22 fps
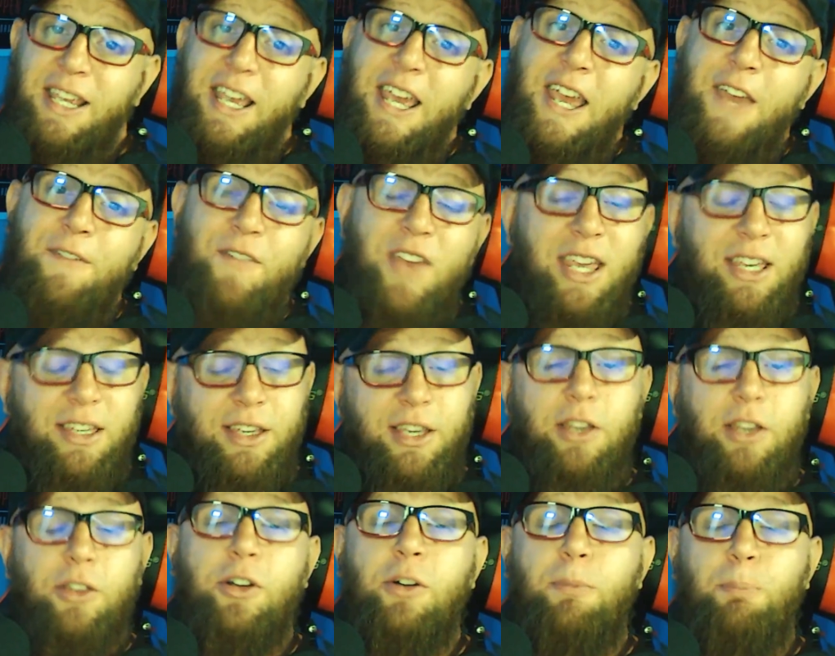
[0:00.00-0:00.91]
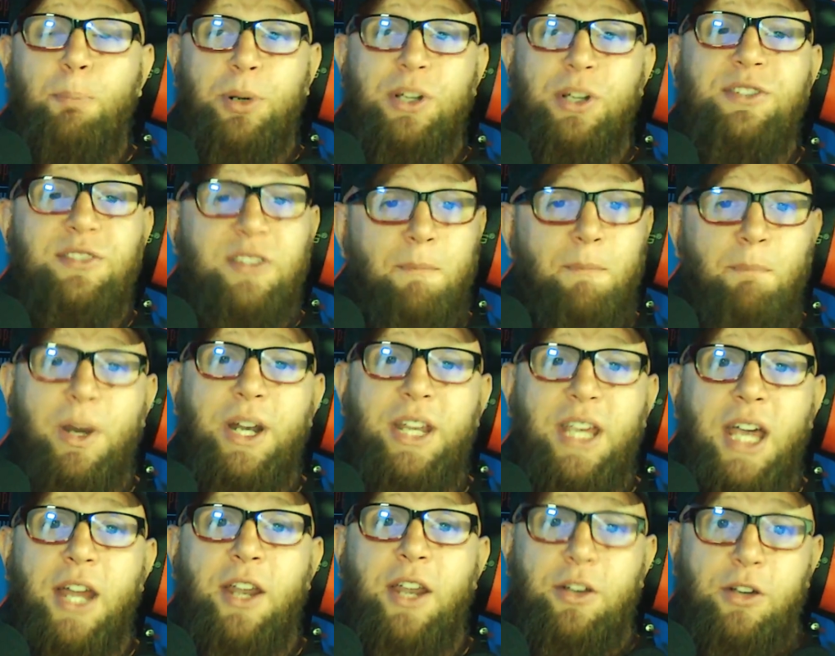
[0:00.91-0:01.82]
If a killer puts
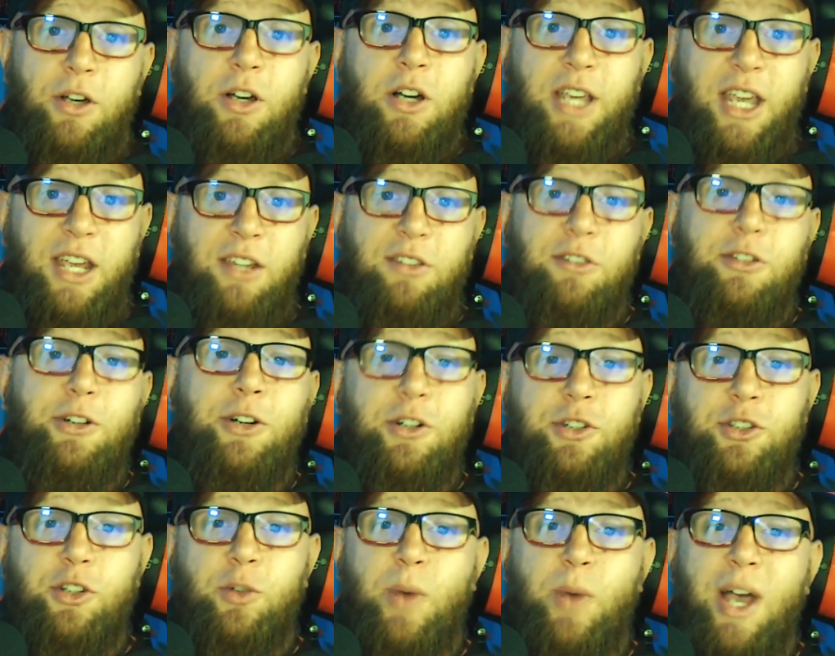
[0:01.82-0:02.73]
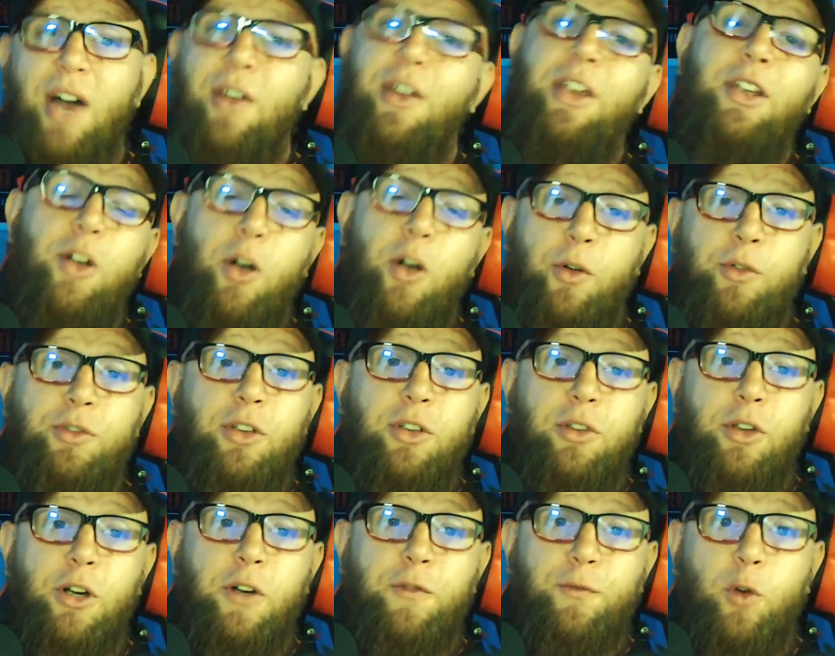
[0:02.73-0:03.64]
somebody on a hook and turns around and goes to
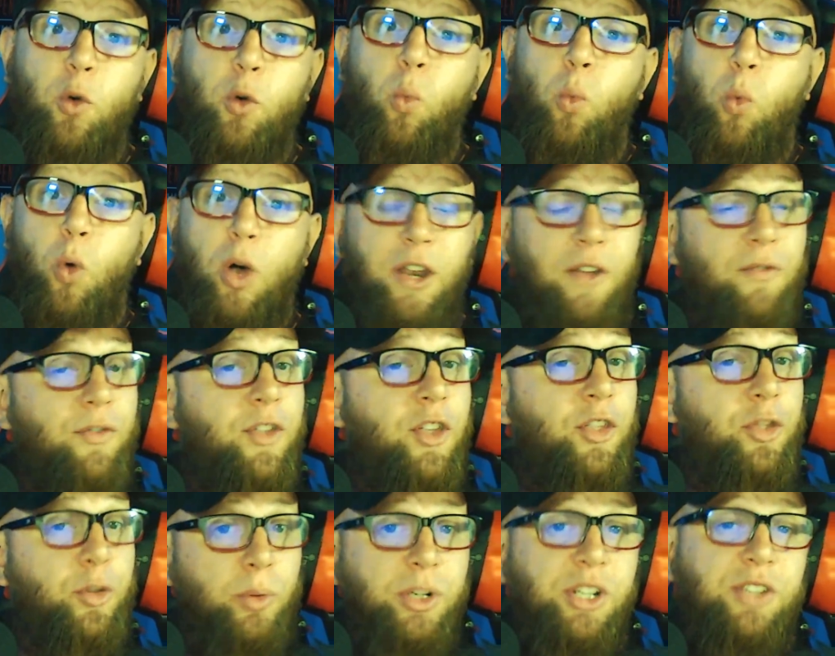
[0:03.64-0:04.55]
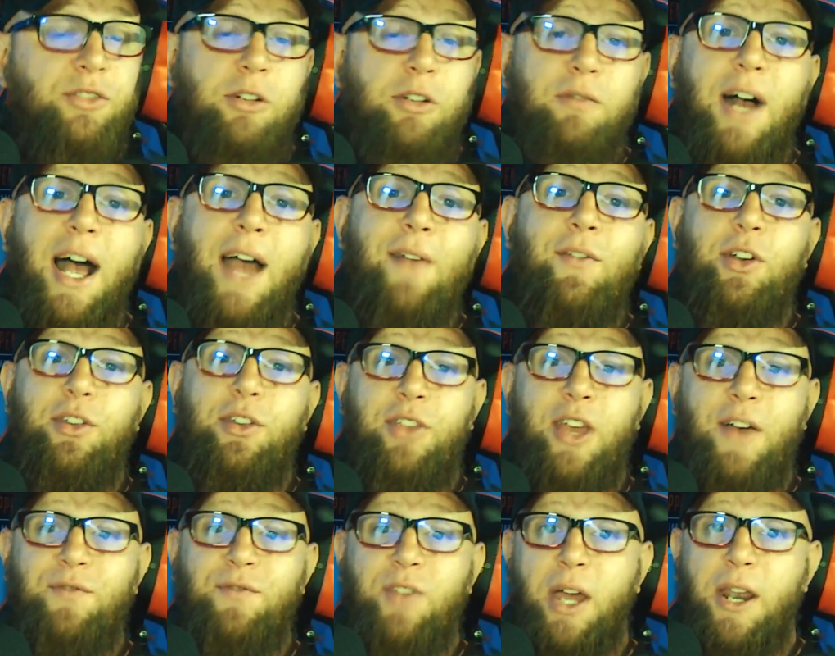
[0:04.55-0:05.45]
look for one of the three survivors
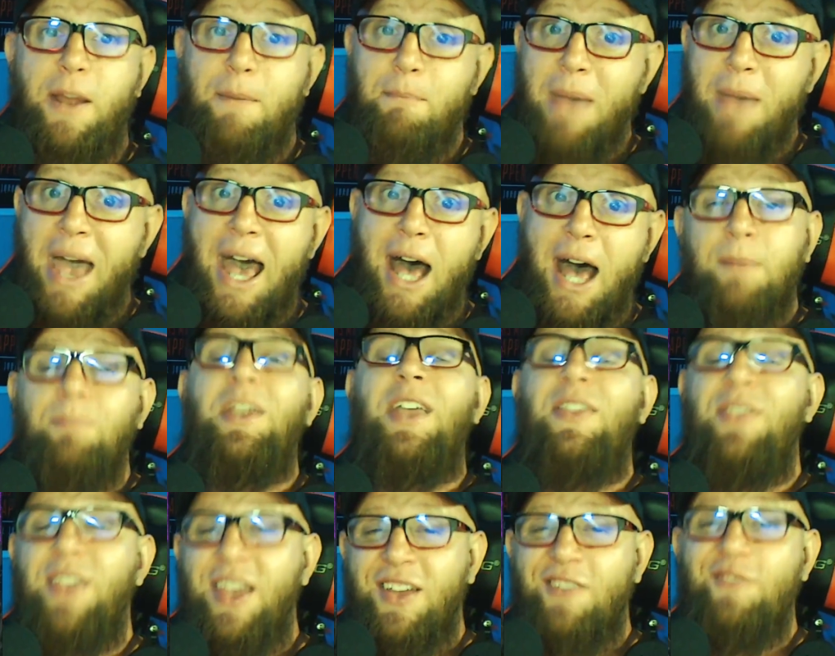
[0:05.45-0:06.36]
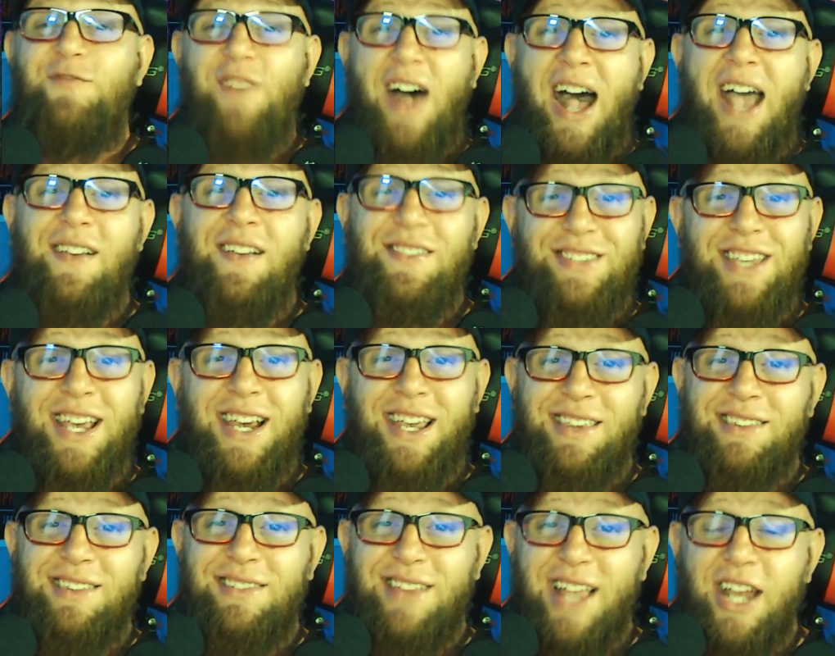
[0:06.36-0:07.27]
left on a map, and then five
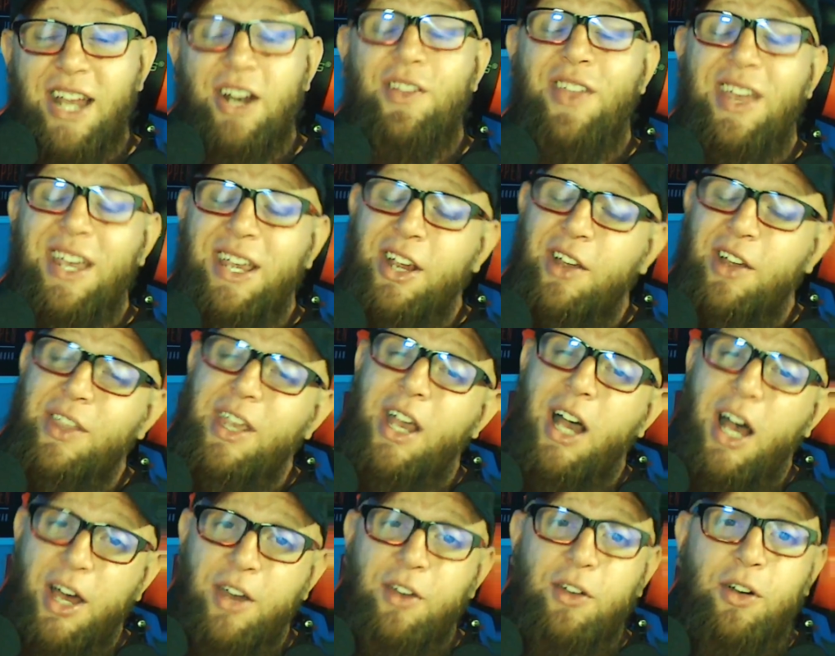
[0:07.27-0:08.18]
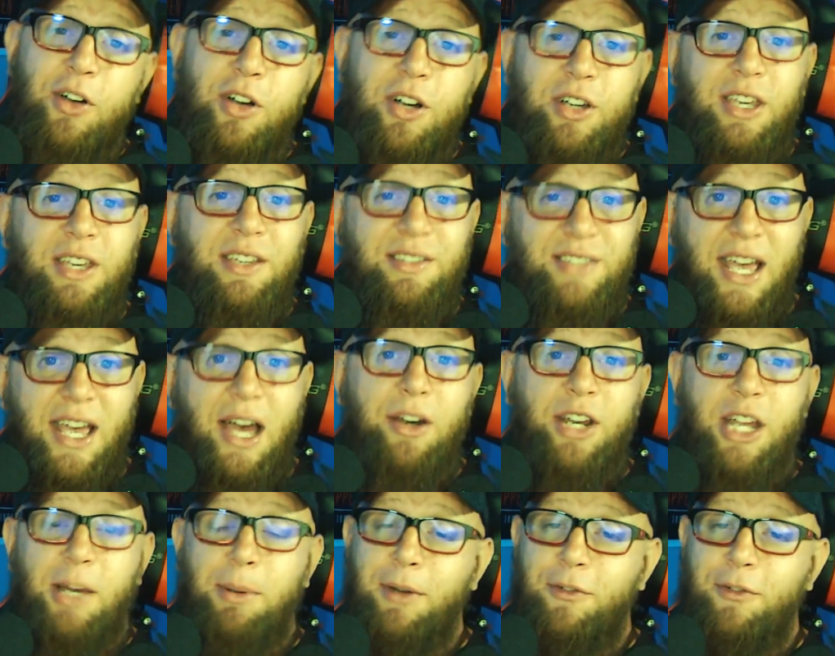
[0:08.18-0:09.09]
seconds later, they hear the unhooking sound
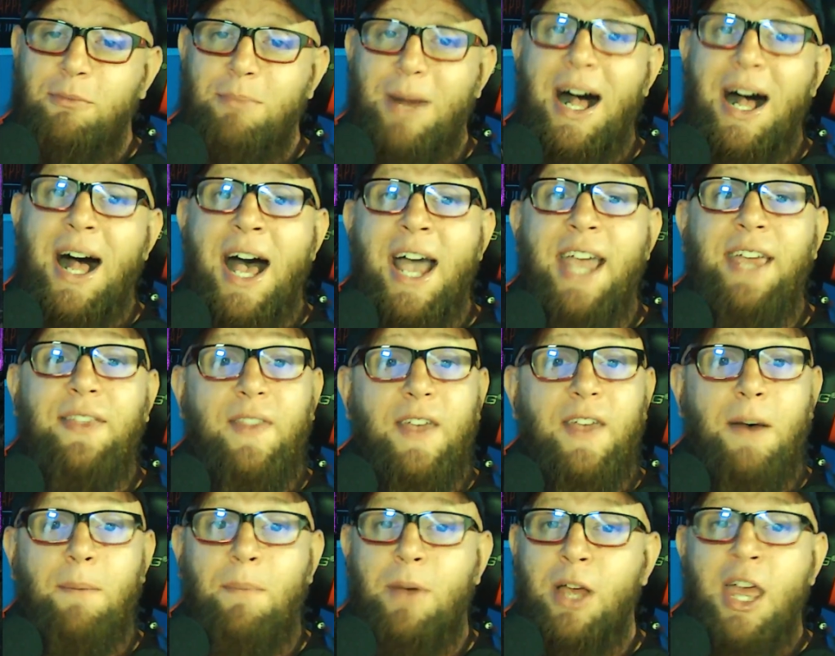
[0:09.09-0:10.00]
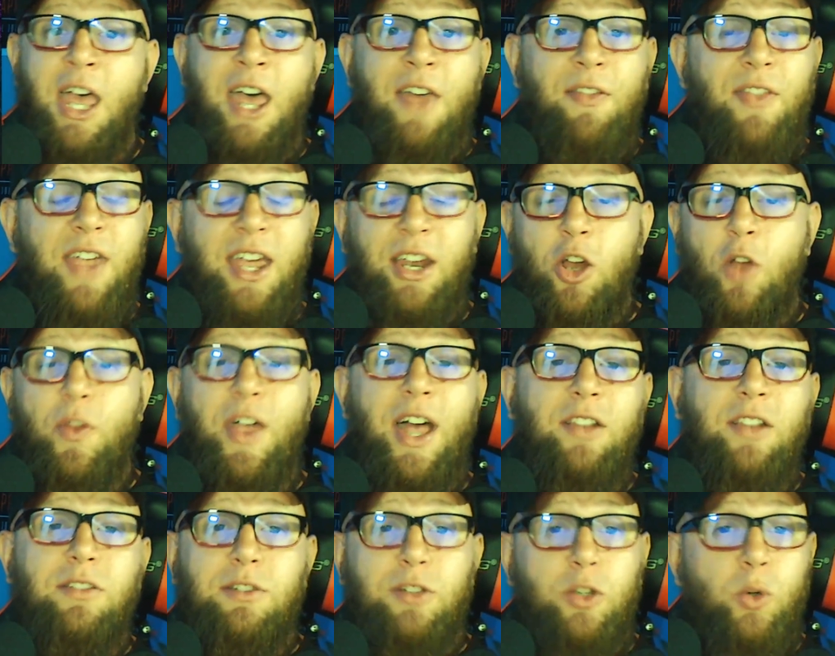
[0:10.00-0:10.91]
coming from behind them, they know
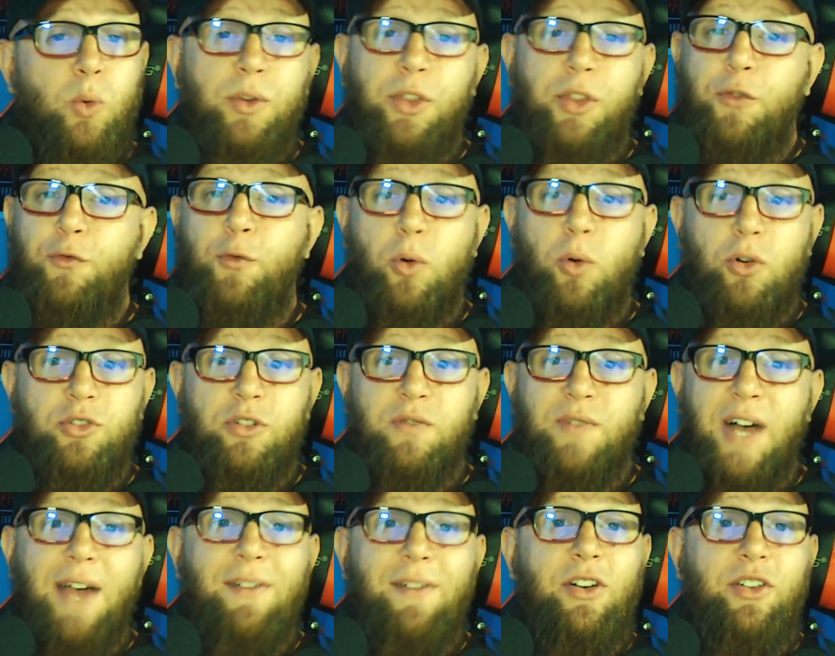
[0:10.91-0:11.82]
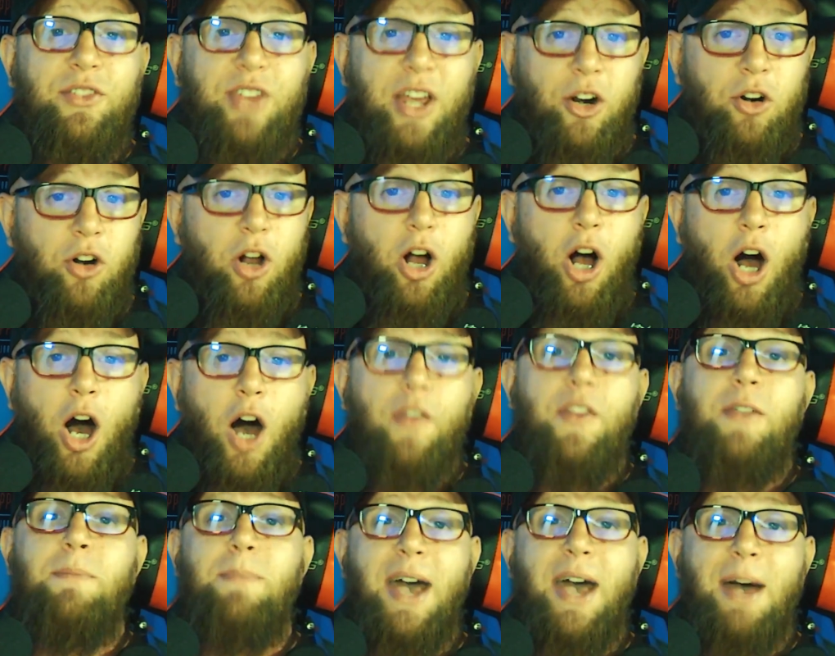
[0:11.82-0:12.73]
that two of the four survivors that are on
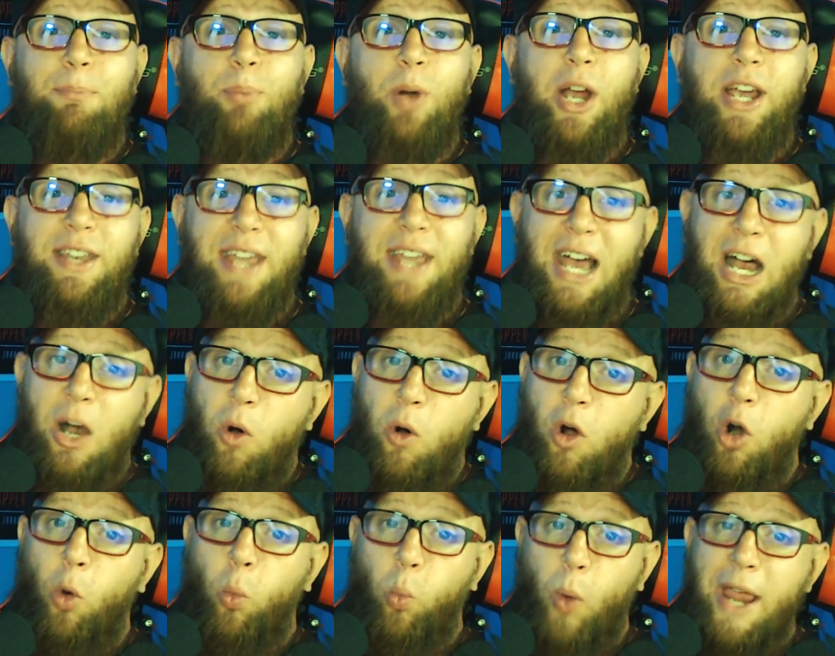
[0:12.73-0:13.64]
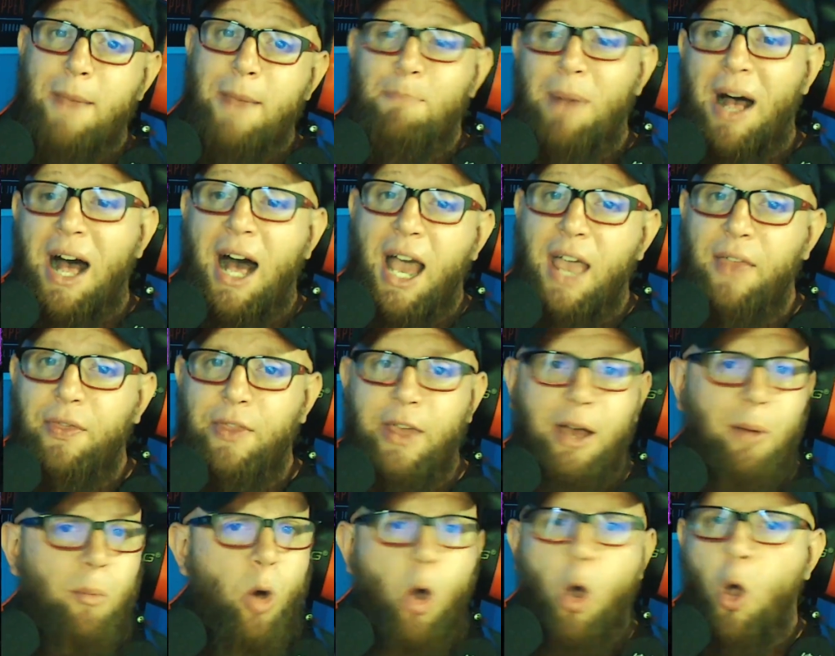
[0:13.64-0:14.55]
the map right now are right behind
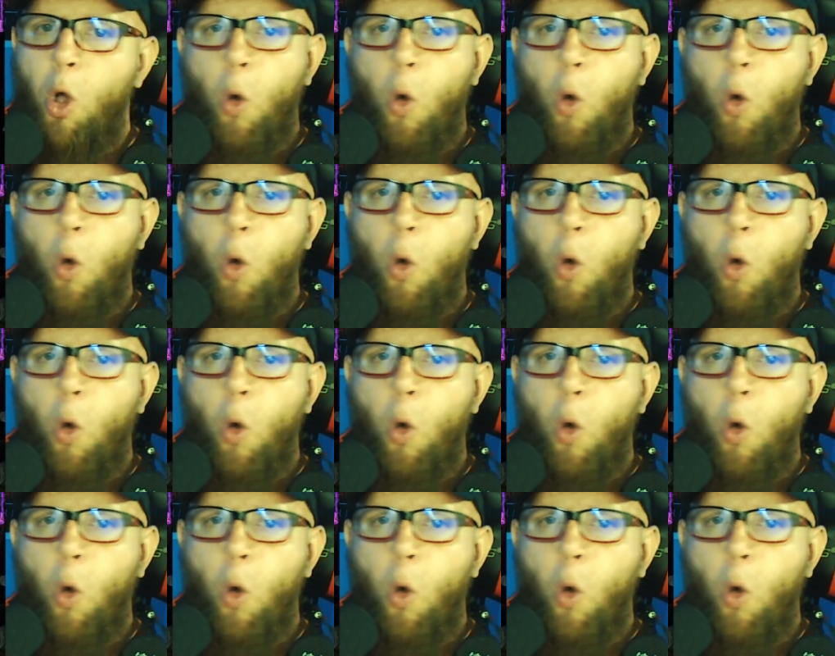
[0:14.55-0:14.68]
them.